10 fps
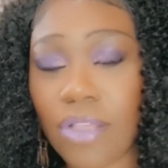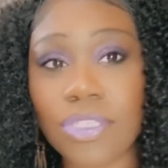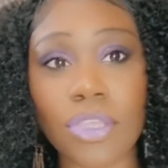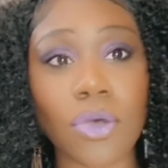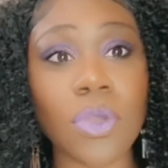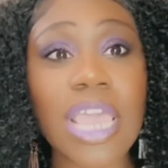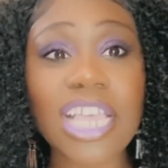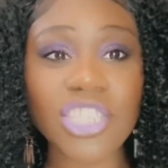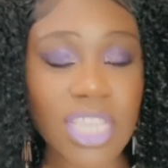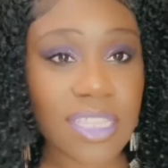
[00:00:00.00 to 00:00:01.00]
So
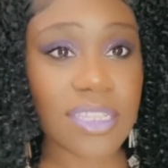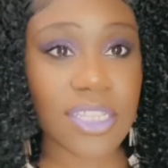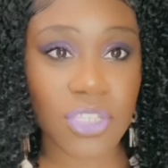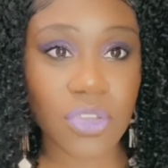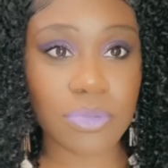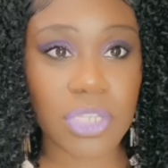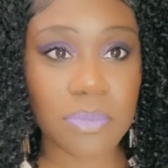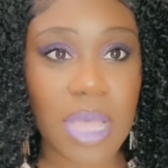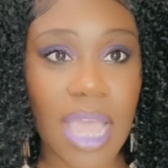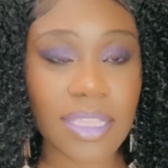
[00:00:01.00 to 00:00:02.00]
check the description
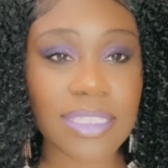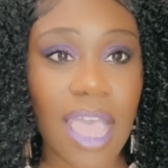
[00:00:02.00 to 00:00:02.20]
box.